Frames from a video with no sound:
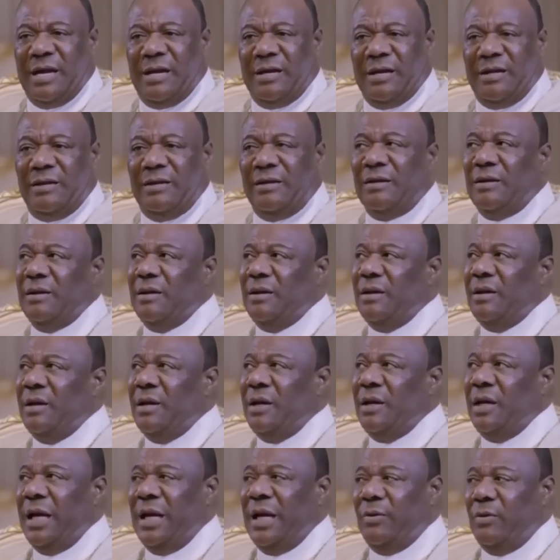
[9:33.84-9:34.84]
And
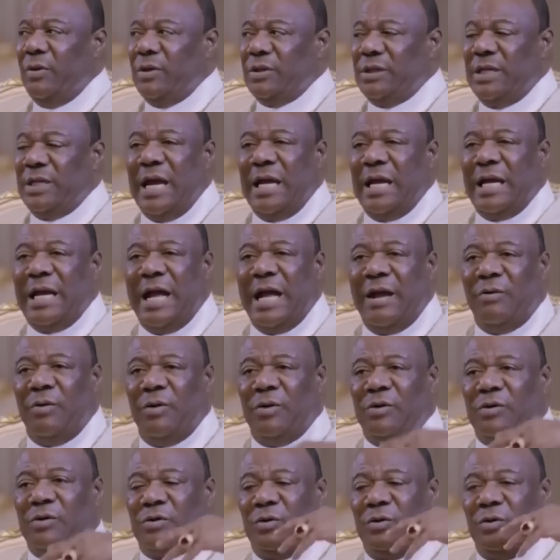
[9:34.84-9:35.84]
it was like I
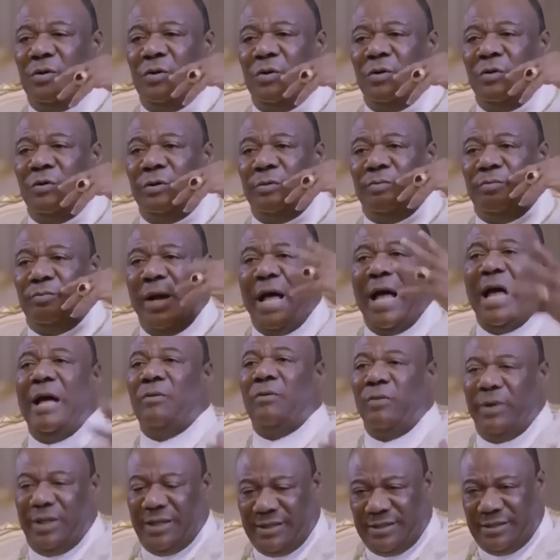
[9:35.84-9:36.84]
was
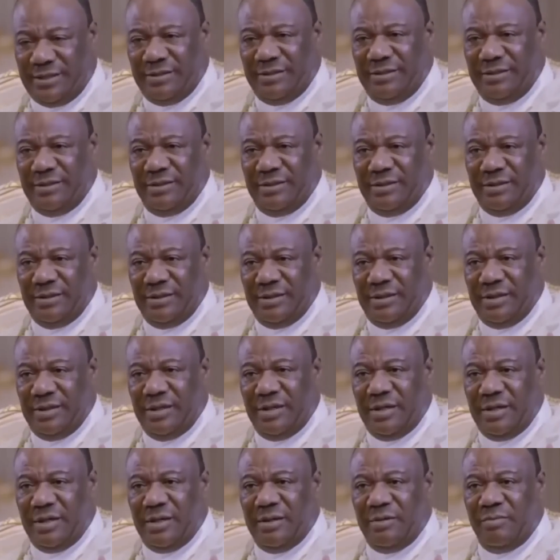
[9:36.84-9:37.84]
overpowered
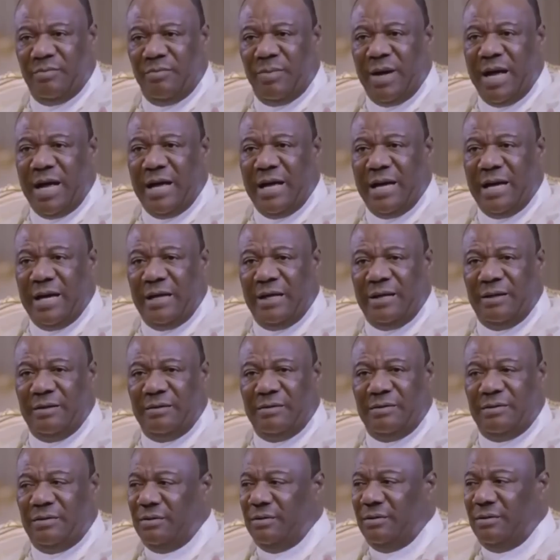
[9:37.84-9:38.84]
by
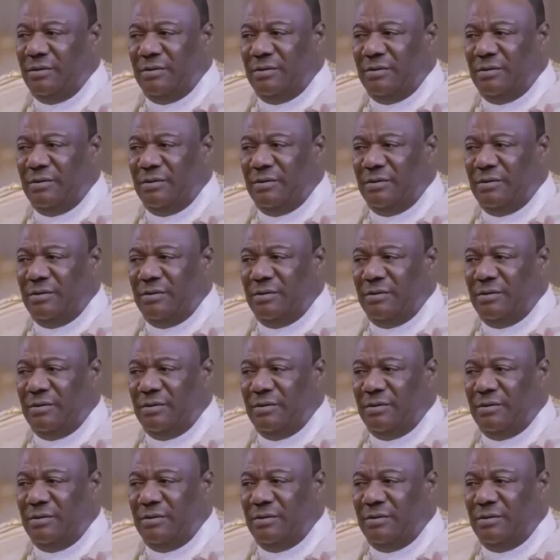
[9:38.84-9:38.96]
